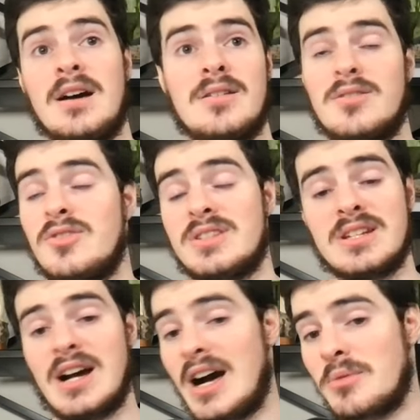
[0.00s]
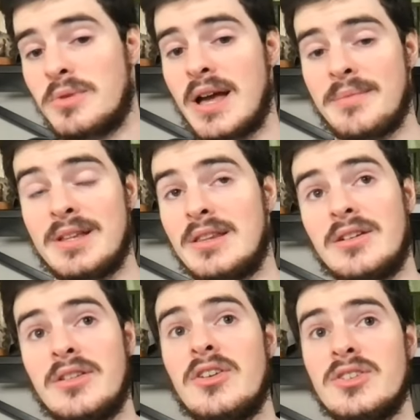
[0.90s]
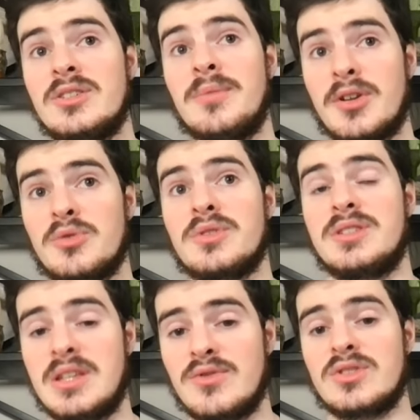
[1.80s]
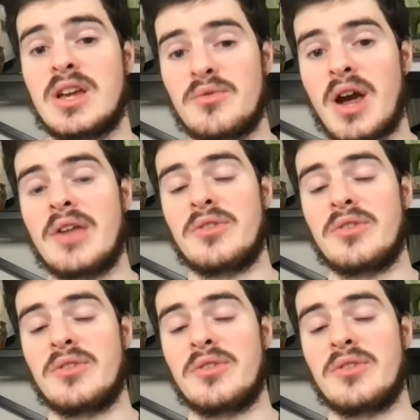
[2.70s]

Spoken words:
Chris Godwin. I mean, there are some other receivers I'd rather